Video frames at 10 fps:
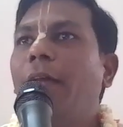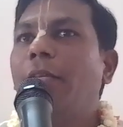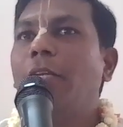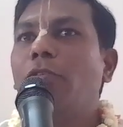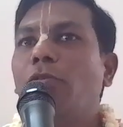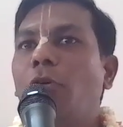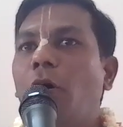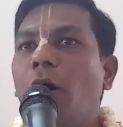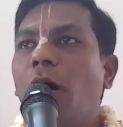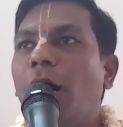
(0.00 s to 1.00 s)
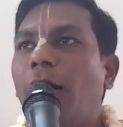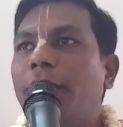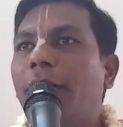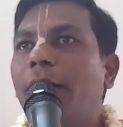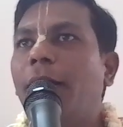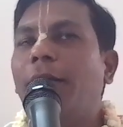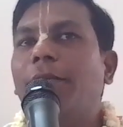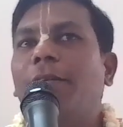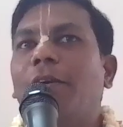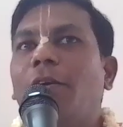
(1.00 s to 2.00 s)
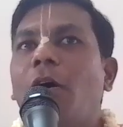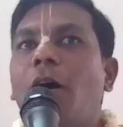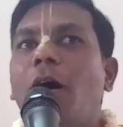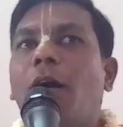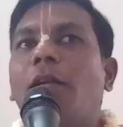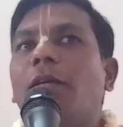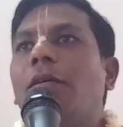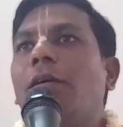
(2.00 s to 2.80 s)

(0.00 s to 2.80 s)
and there is no other God